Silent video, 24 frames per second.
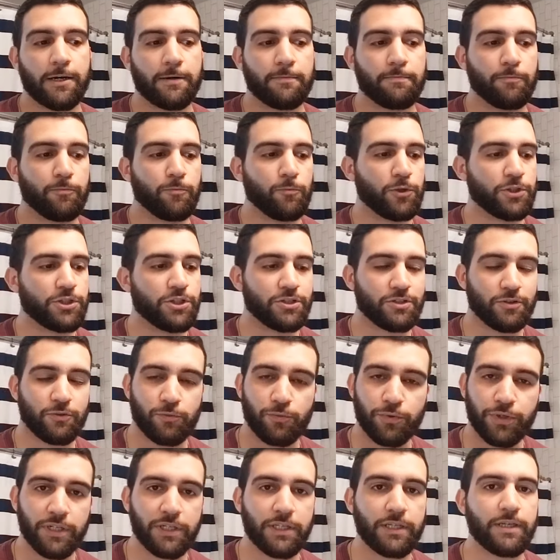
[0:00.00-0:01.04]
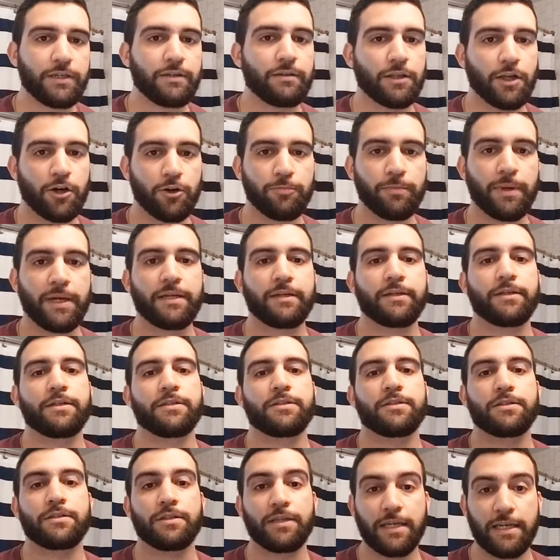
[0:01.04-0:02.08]
which is a really low
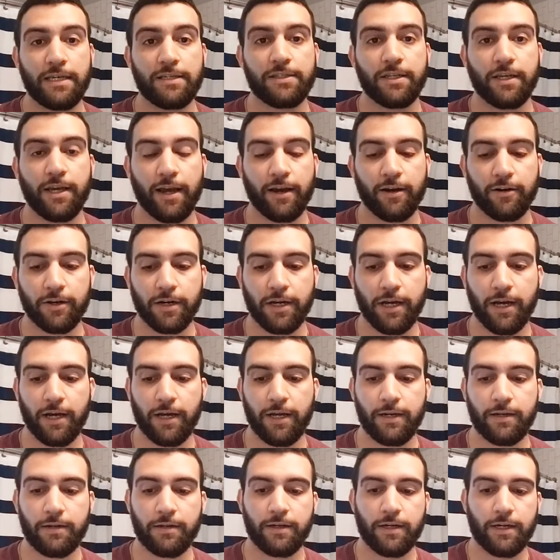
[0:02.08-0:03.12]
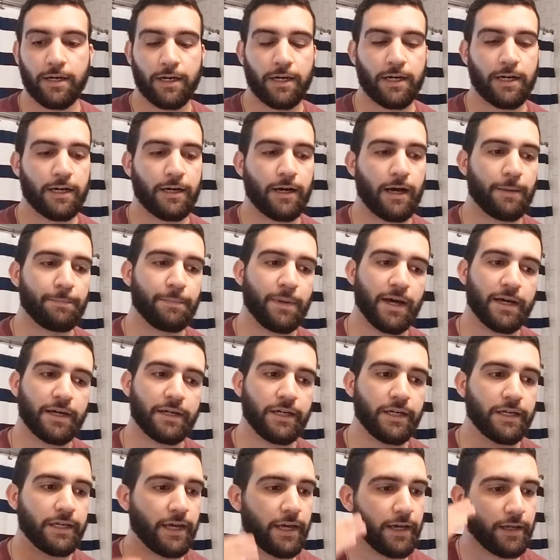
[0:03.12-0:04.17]
maintenance, easy haircut. I'm not
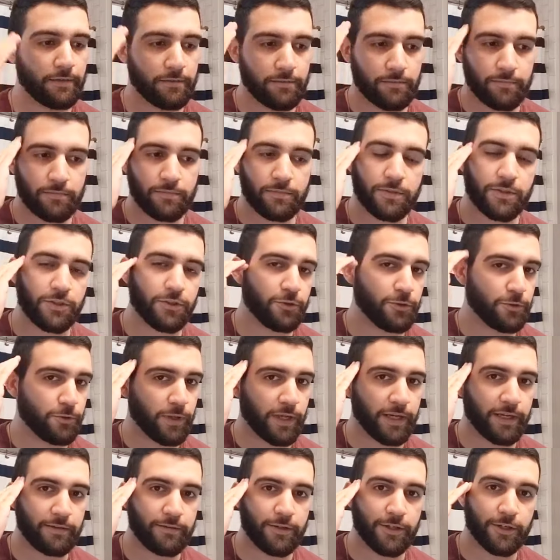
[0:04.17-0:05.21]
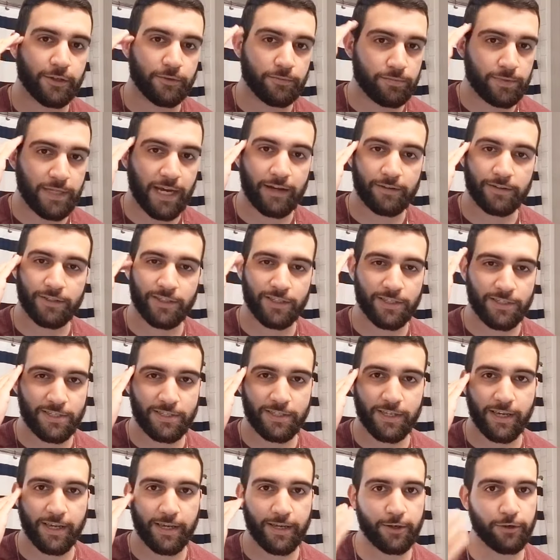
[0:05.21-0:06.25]
going to get to down to the
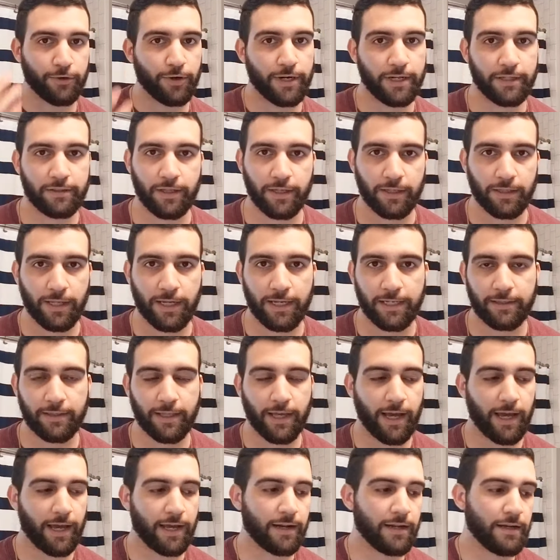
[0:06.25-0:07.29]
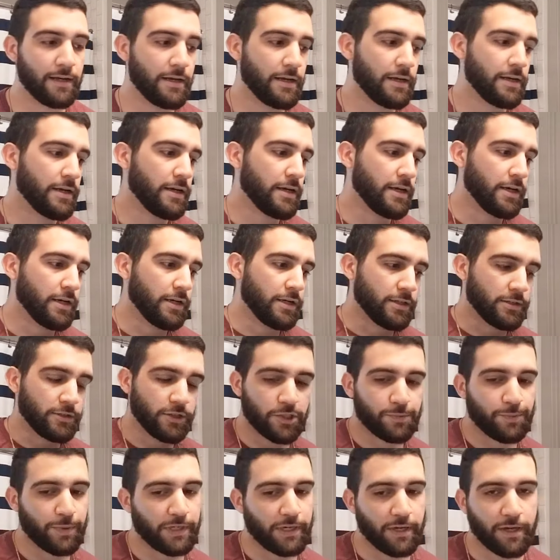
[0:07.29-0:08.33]
skin or anything like that,
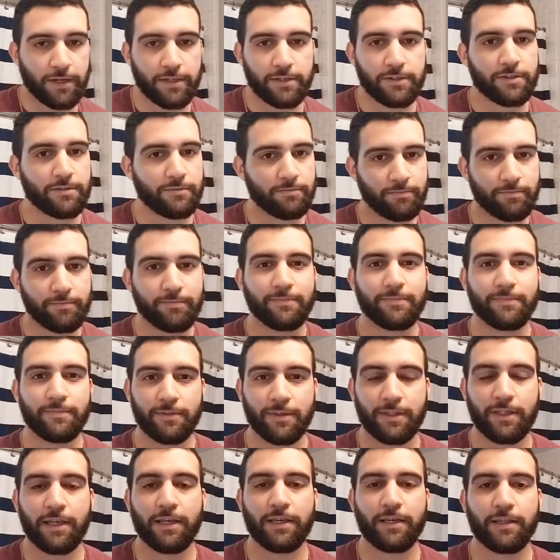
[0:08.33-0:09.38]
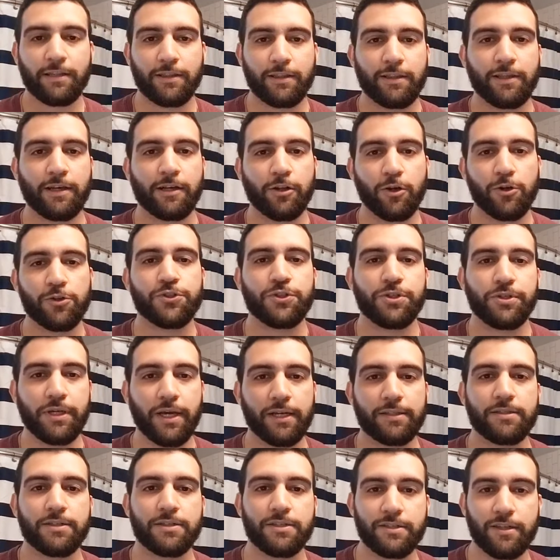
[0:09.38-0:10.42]
just because the closer you
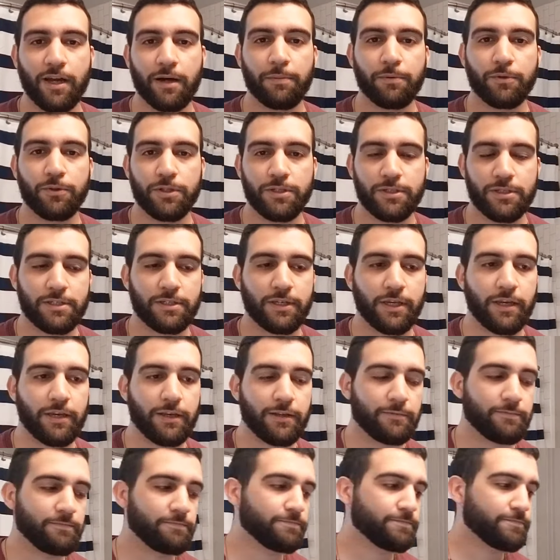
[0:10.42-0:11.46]
get to stubble and skin,